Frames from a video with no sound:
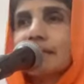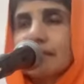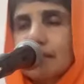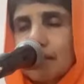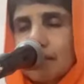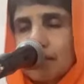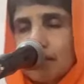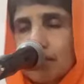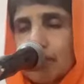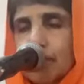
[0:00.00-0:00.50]

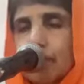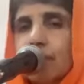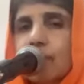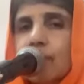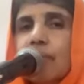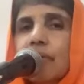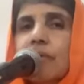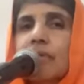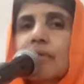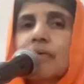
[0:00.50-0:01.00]
Lack of
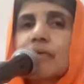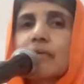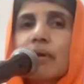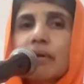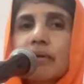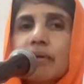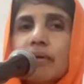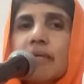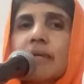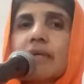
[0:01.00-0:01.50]
knowledge,
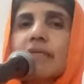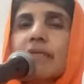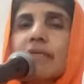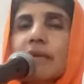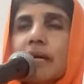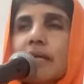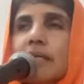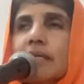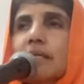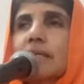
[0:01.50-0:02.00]
not enough
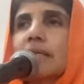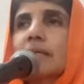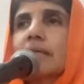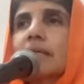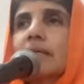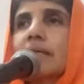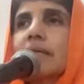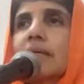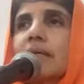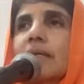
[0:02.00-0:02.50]
light.
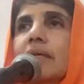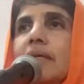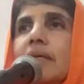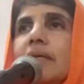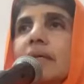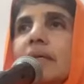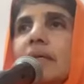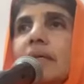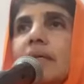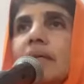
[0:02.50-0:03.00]

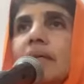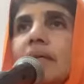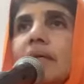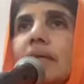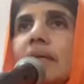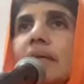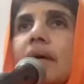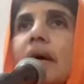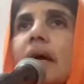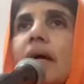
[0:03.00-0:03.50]

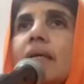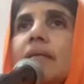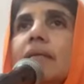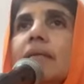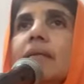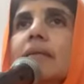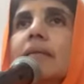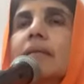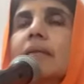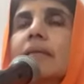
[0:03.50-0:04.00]

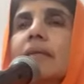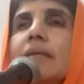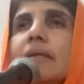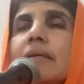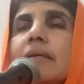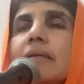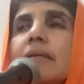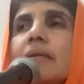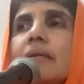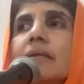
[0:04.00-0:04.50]
And
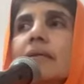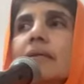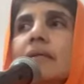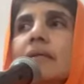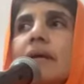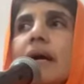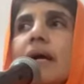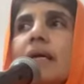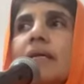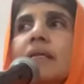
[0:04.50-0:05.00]

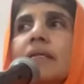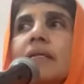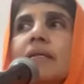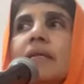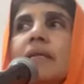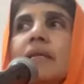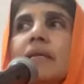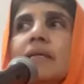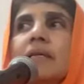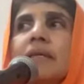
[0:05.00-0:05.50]
I
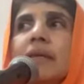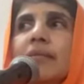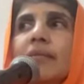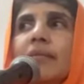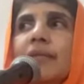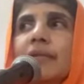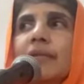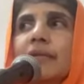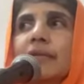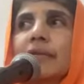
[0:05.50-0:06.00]
see
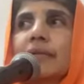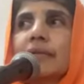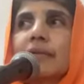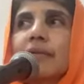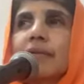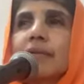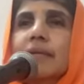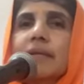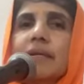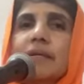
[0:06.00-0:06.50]

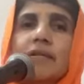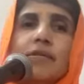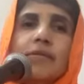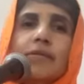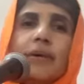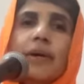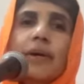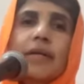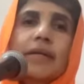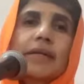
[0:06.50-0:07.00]
something.
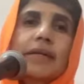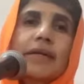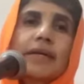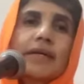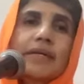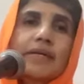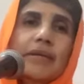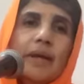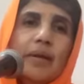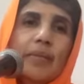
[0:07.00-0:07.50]
That's why the
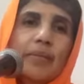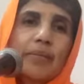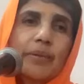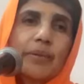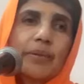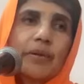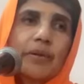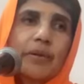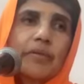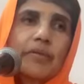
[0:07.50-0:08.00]

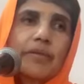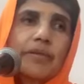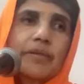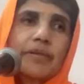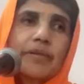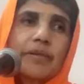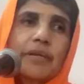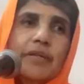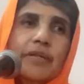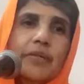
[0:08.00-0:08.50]
example
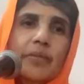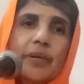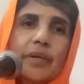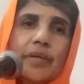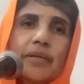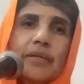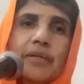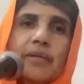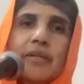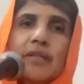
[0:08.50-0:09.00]
always takes
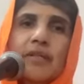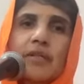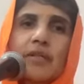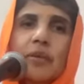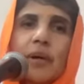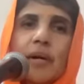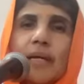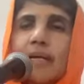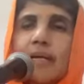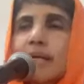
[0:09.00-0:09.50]
place in
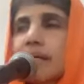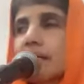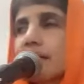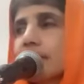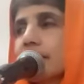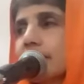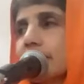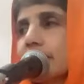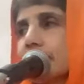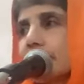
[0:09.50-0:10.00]

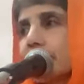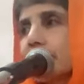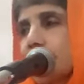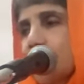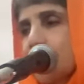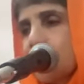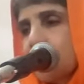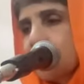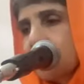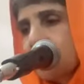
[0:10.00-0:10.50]
twilight.
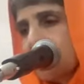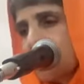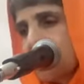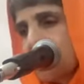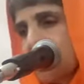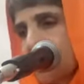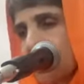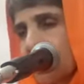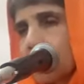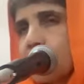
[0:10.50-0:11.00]
I see
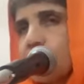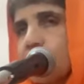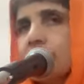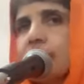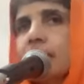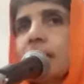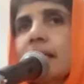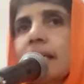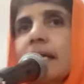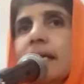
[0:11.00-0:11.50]

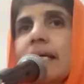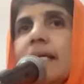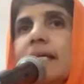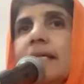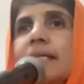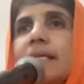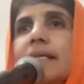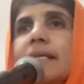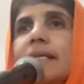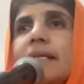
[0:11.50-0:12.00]
something.
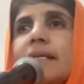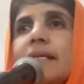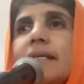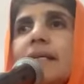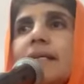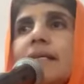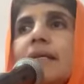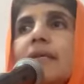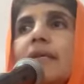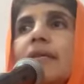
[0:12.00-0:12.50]
It is
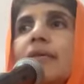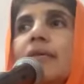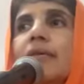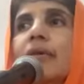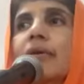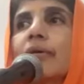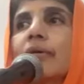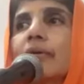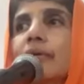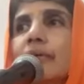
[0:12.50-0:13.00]

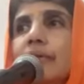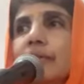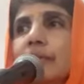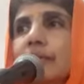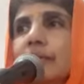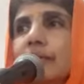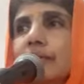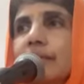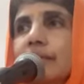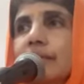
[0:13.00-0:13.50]
known,